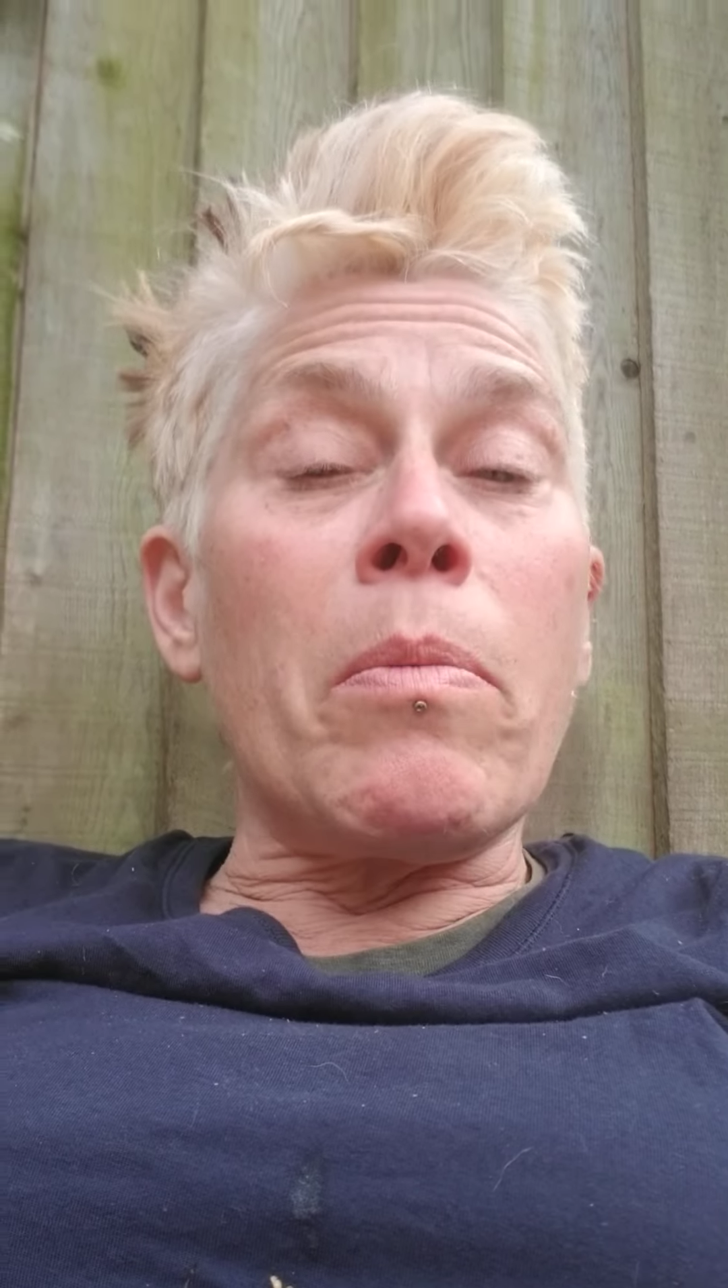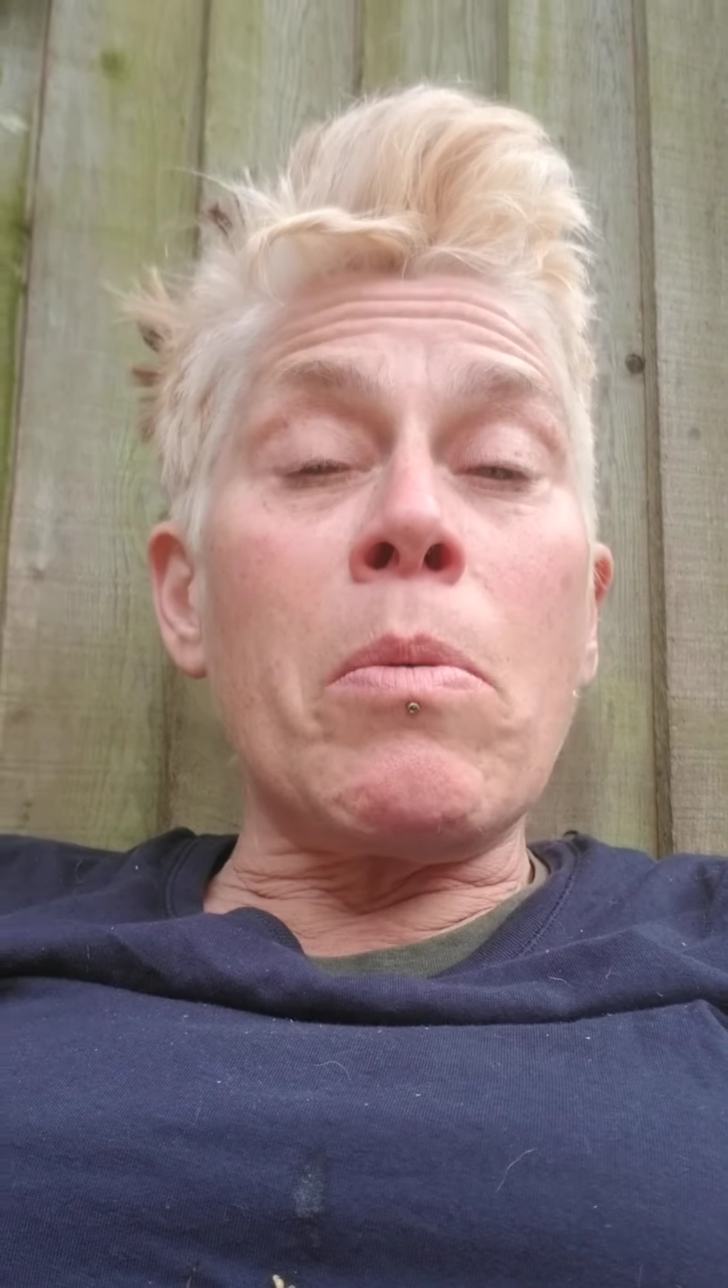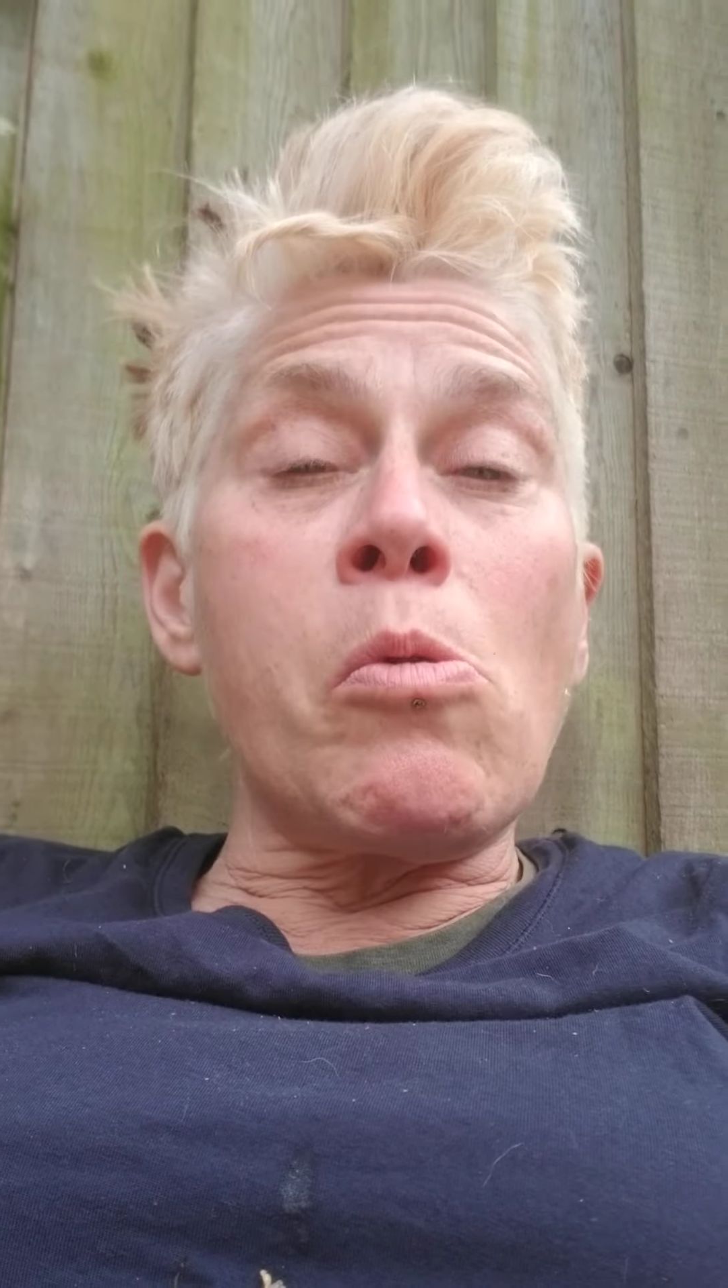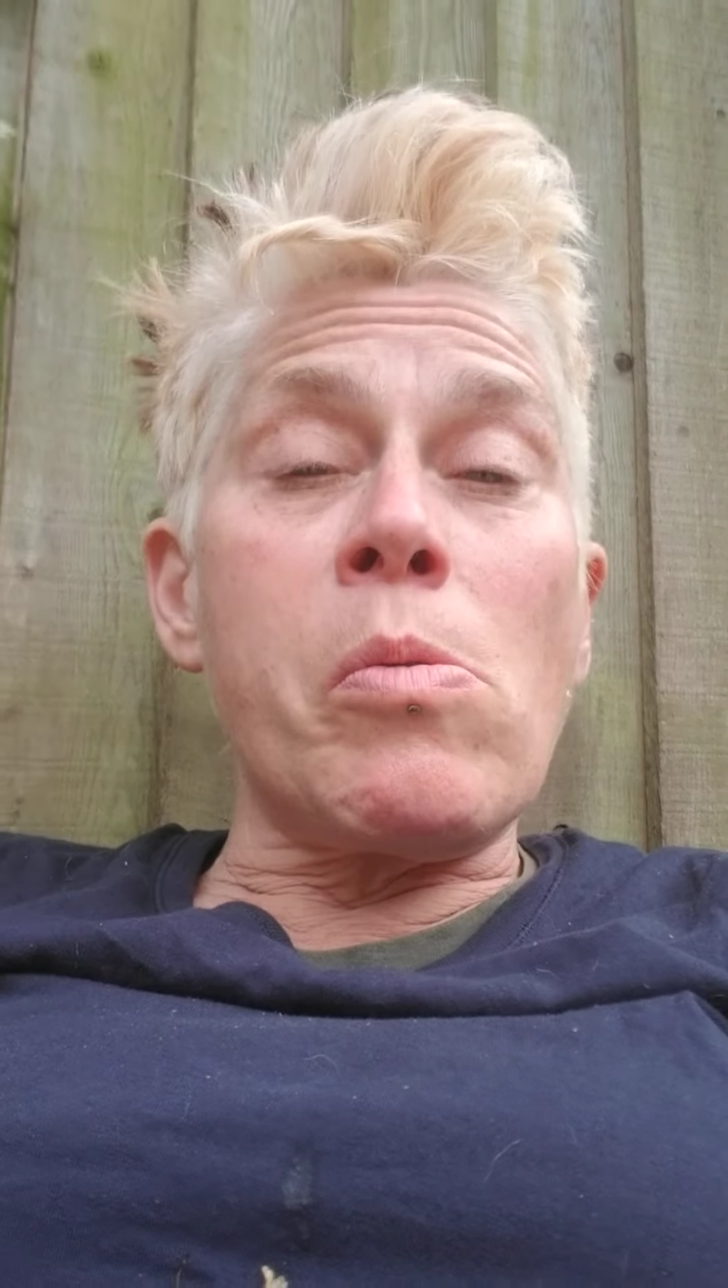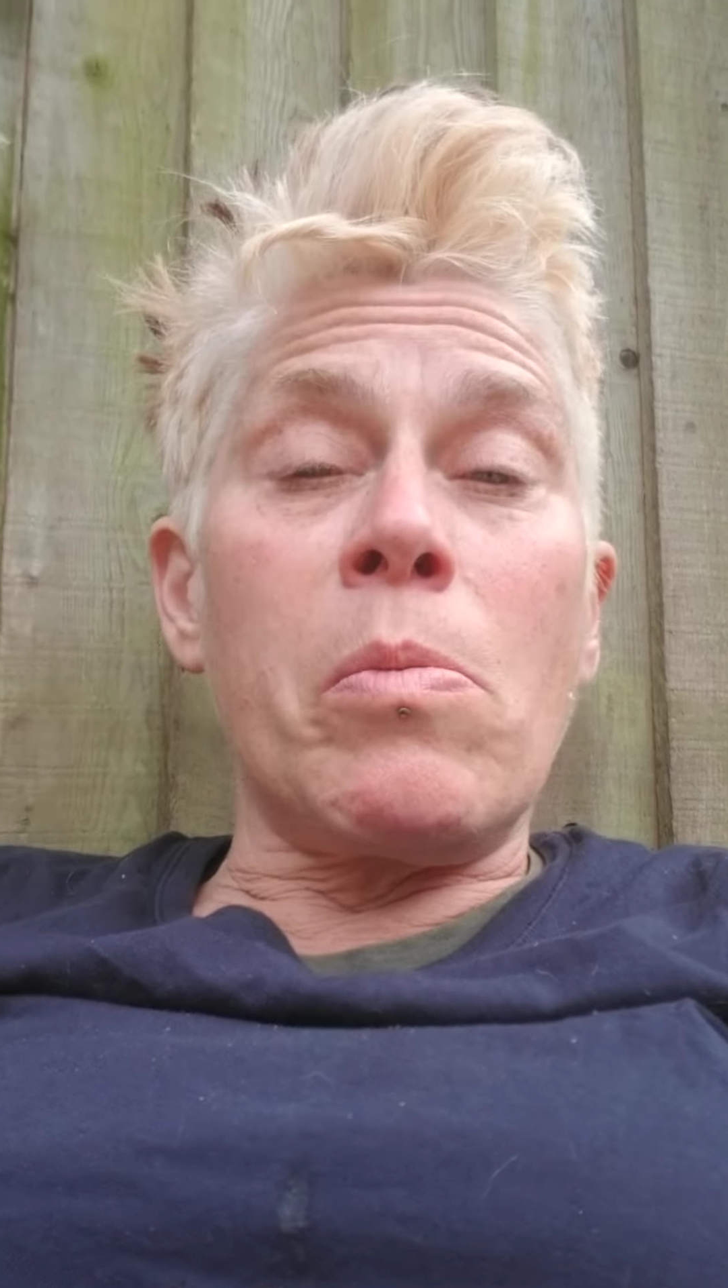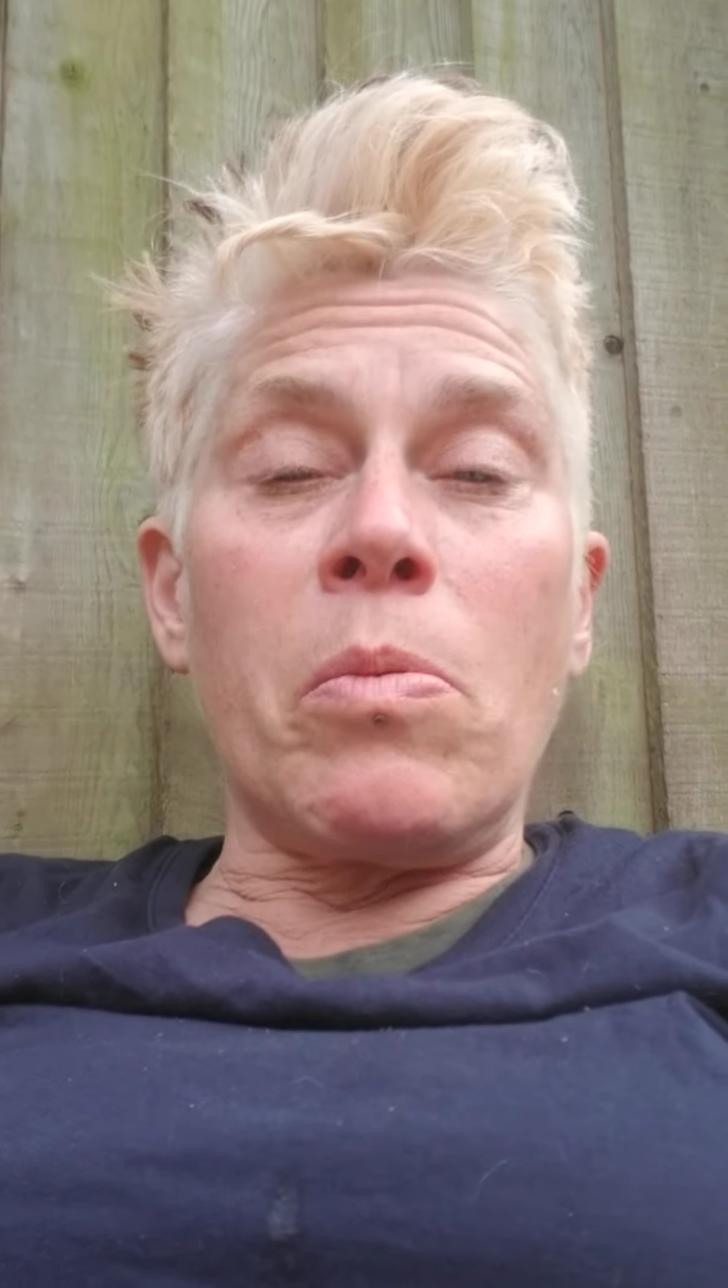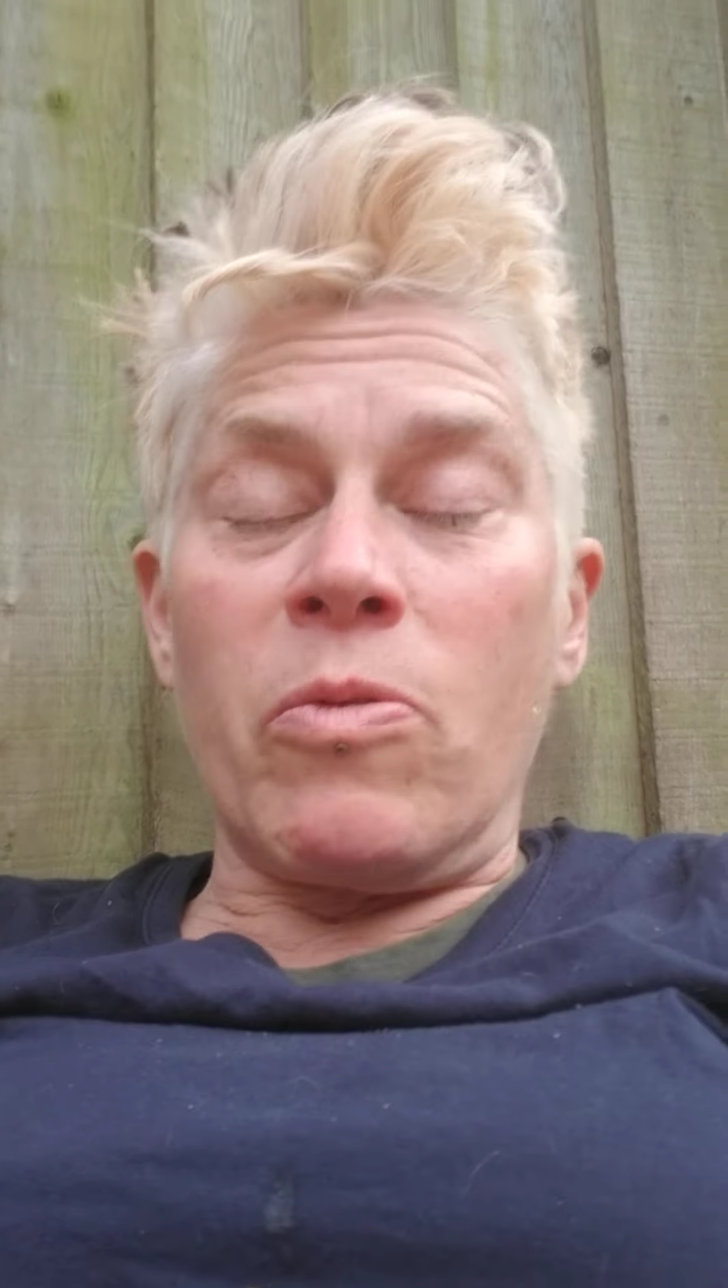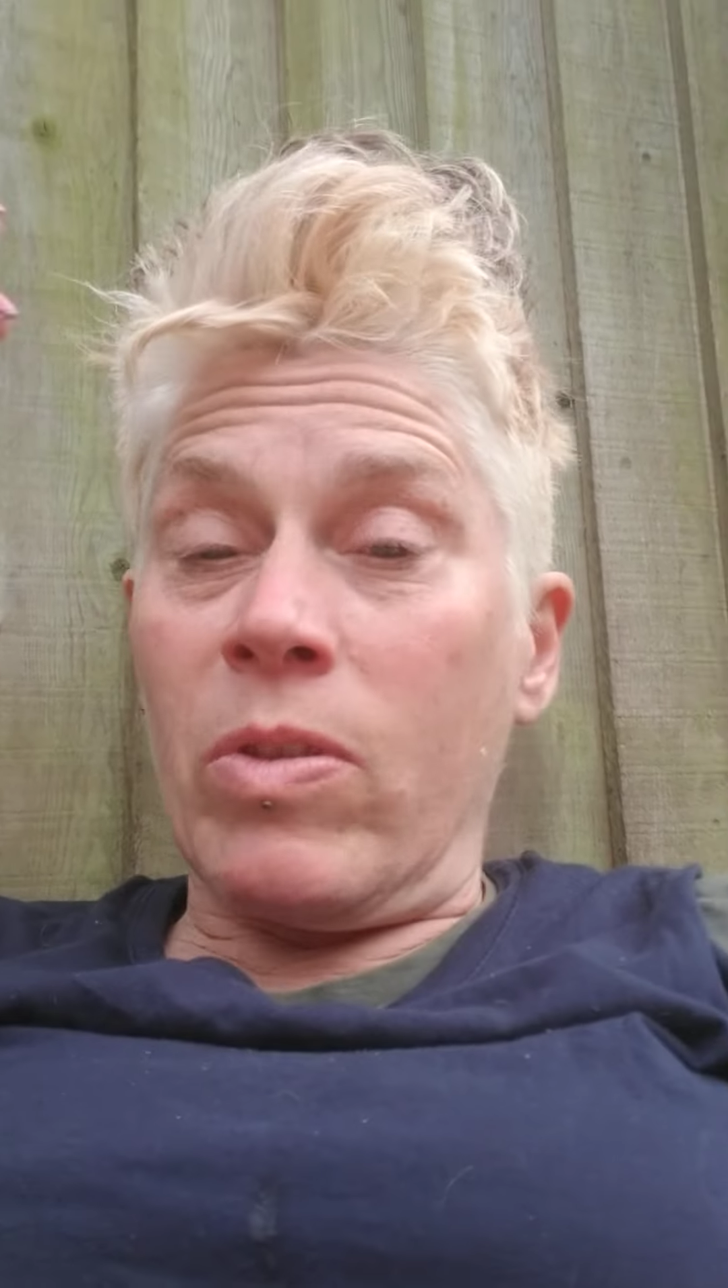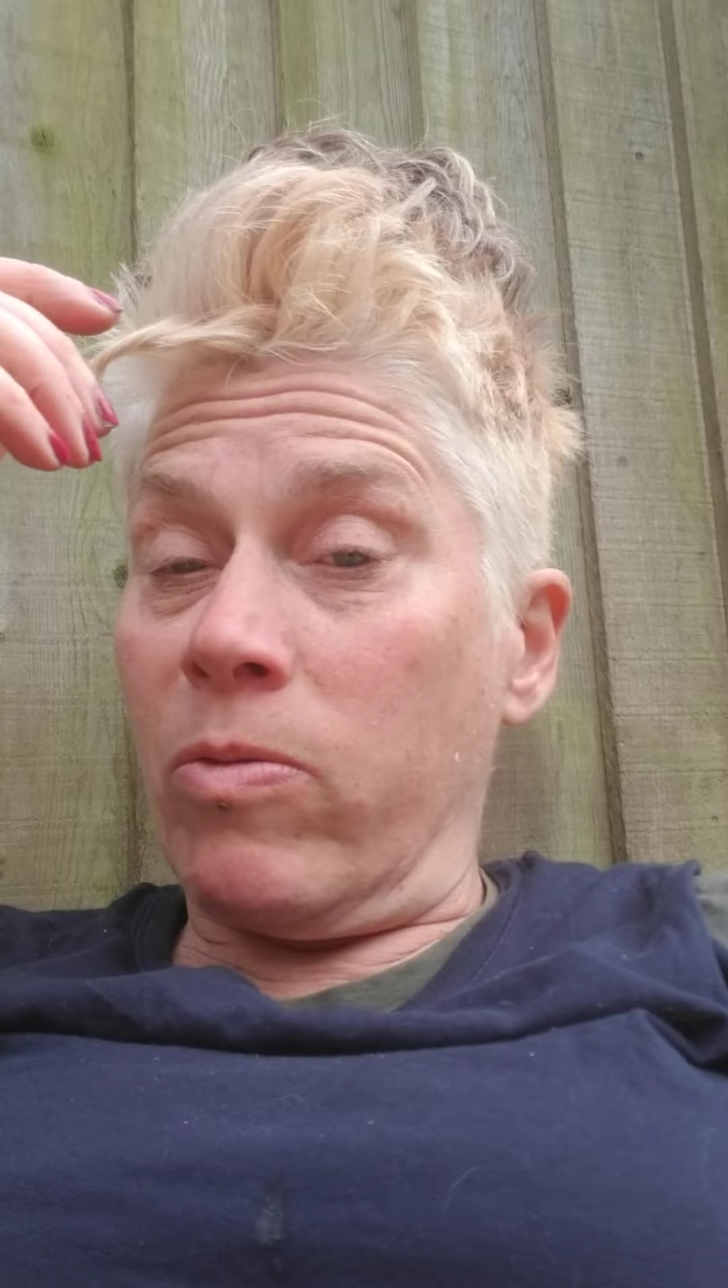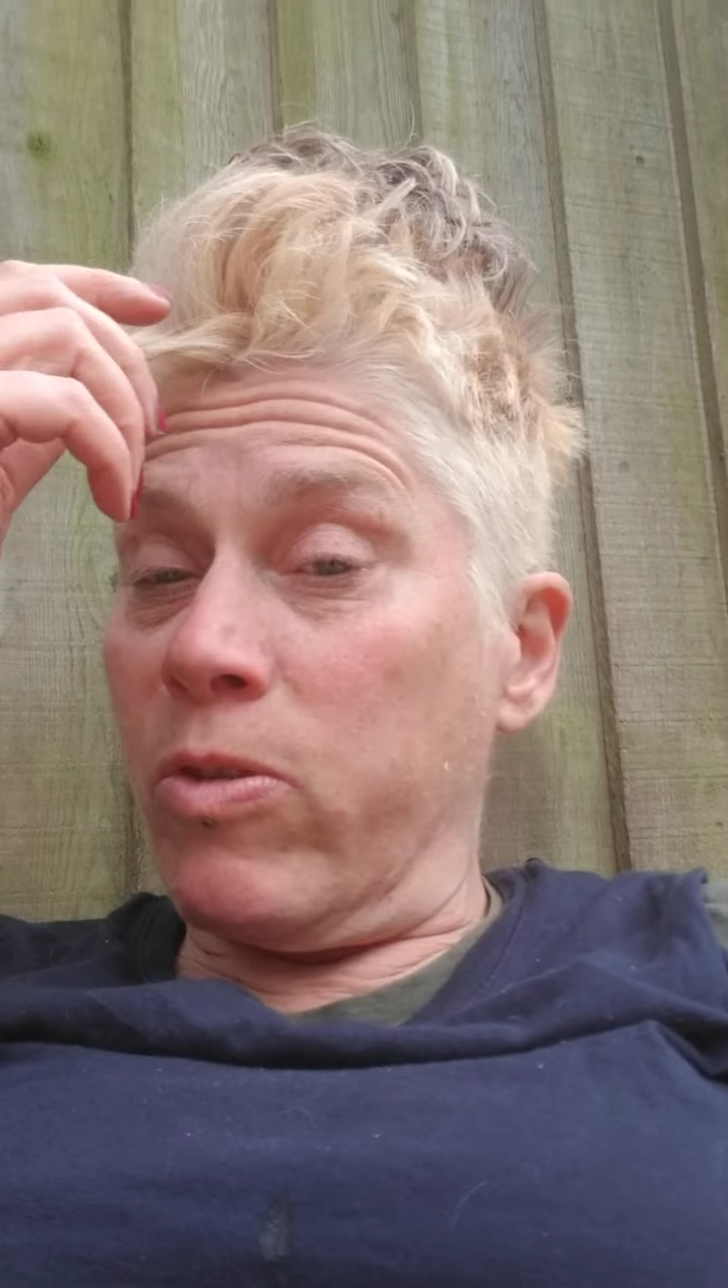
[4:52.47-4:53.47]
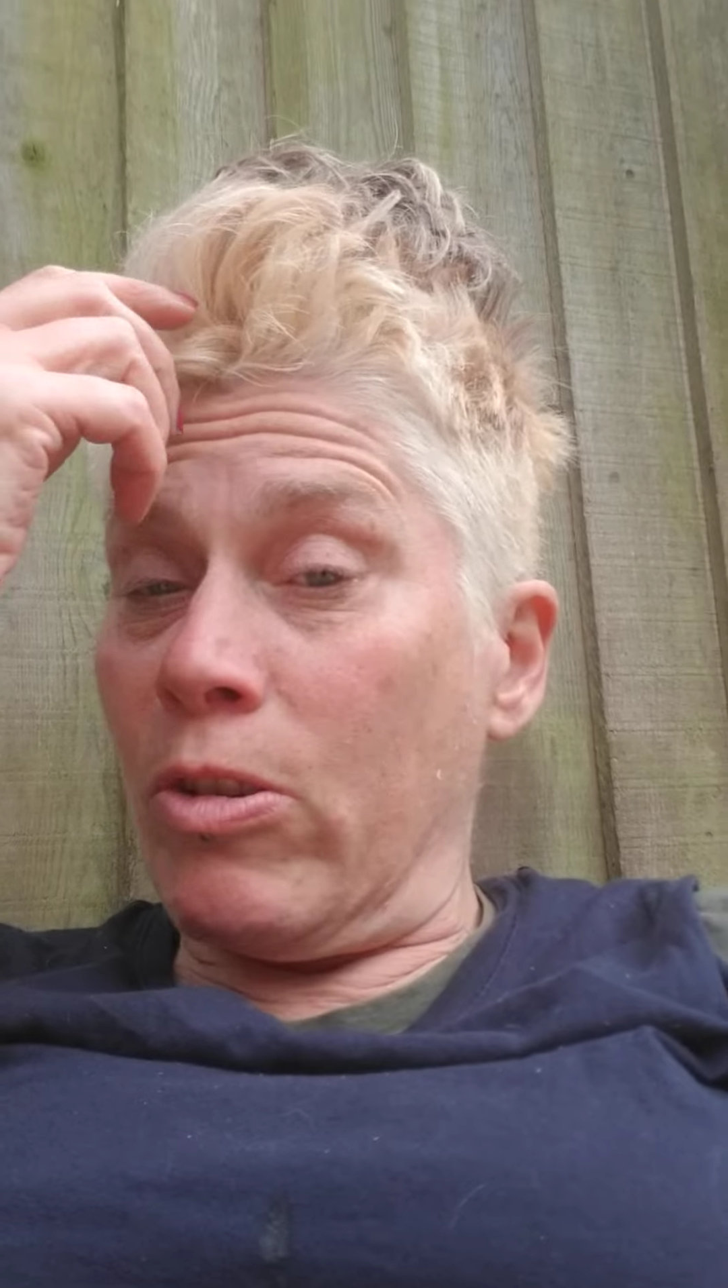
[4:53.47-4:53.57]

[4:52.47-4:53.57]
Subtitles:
We bought it for